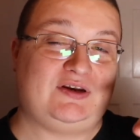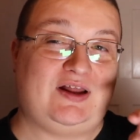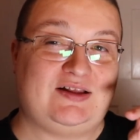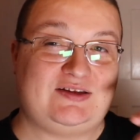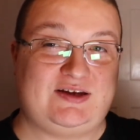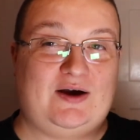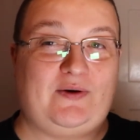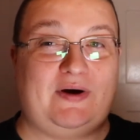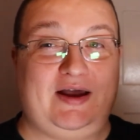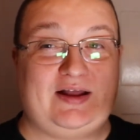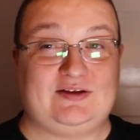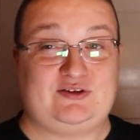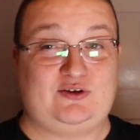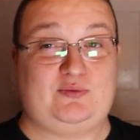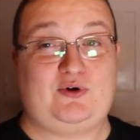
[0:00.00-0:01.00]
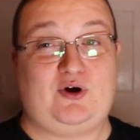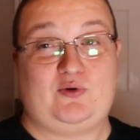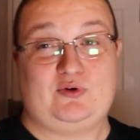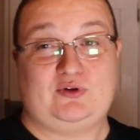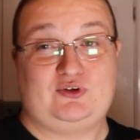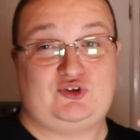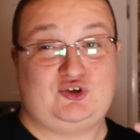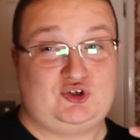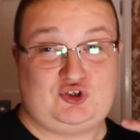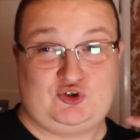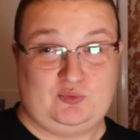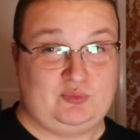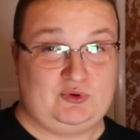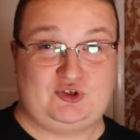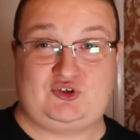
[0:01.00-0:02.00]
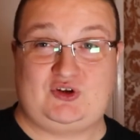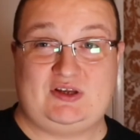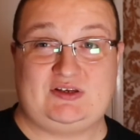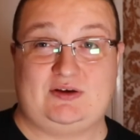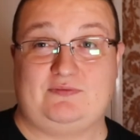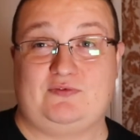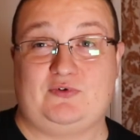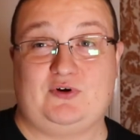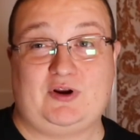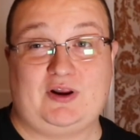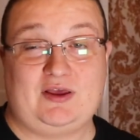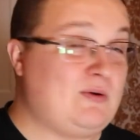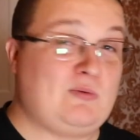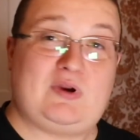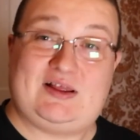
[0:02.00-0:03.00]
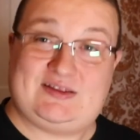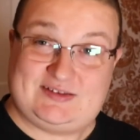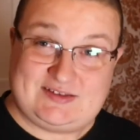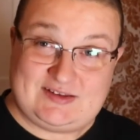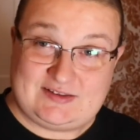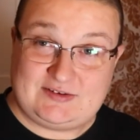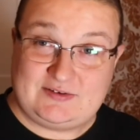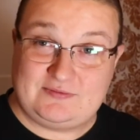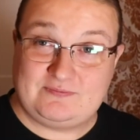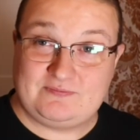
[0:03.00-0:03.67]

That's how I ended up going, just jumping straight in for it. I'm glad I did.